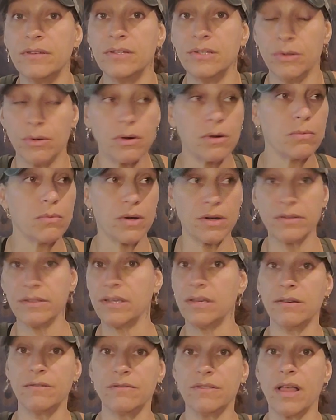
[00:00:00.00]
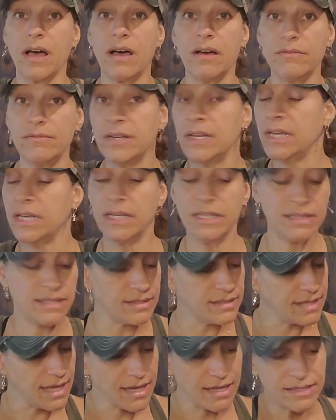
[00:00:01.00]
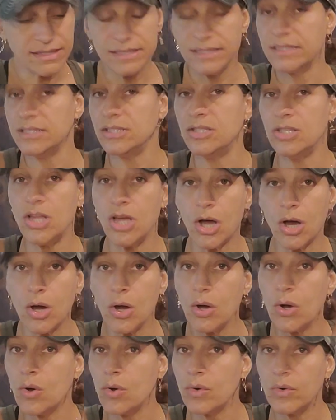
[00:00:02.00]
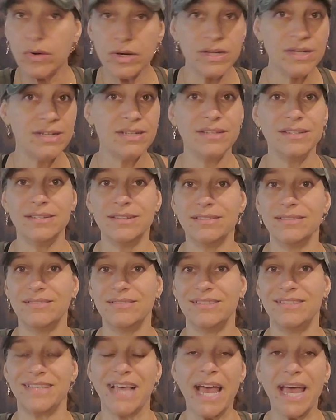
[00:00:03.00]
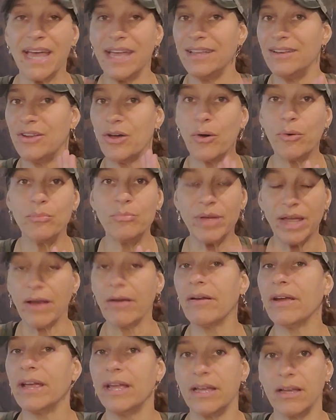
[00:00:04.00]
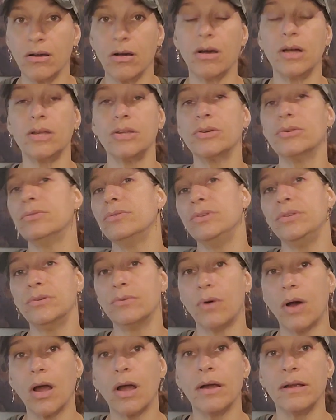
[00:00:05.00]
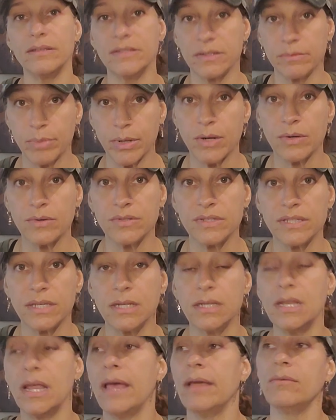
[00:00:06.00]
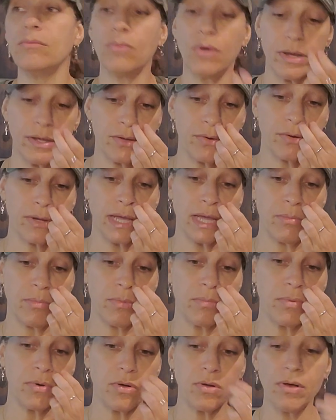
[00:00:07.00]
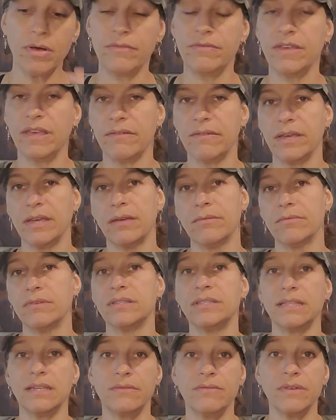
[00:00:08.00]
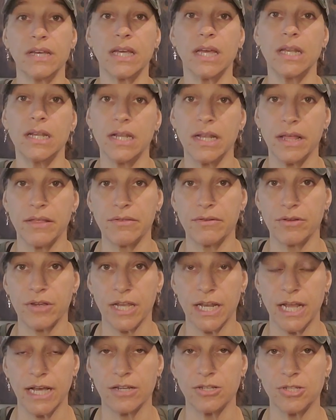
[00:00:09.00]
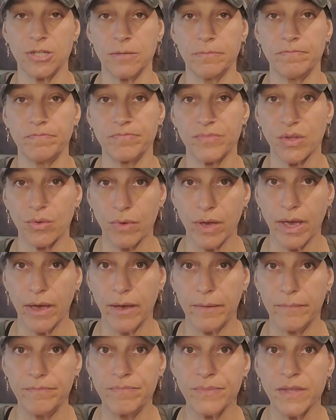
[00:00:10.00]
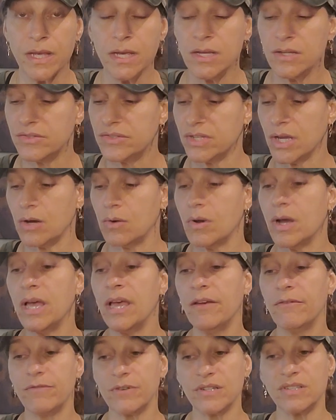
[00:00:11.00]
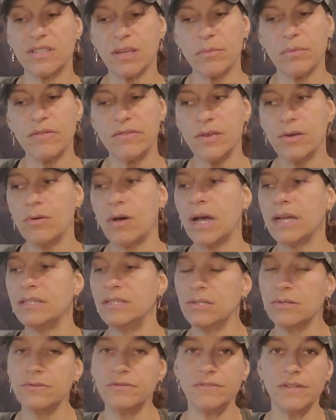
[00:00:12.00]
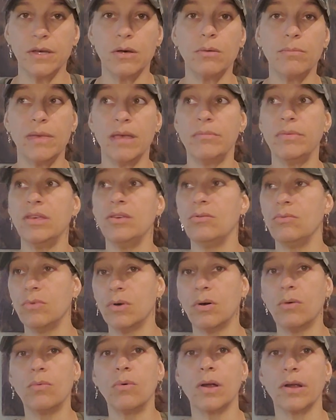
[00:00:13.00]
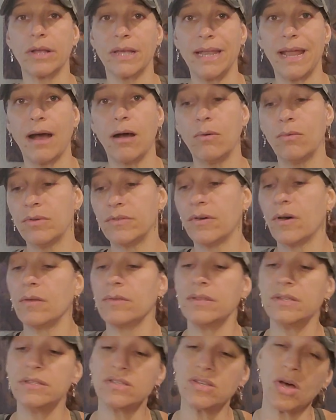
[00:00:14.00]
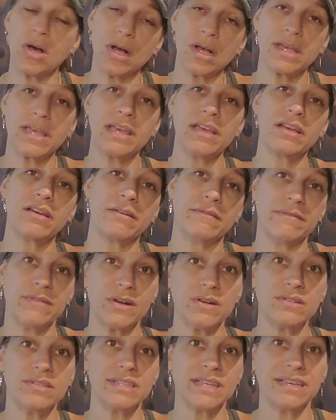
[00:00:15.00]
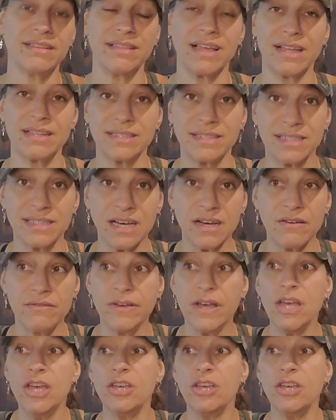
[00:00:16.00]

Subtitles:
You're worthy of love. This has no bearing on who you are as a person and what you're capable of giving and receiving in another connection. Okay. So for some of you, I do feel maybe you will work it out with all the talking, conversing, that stuff.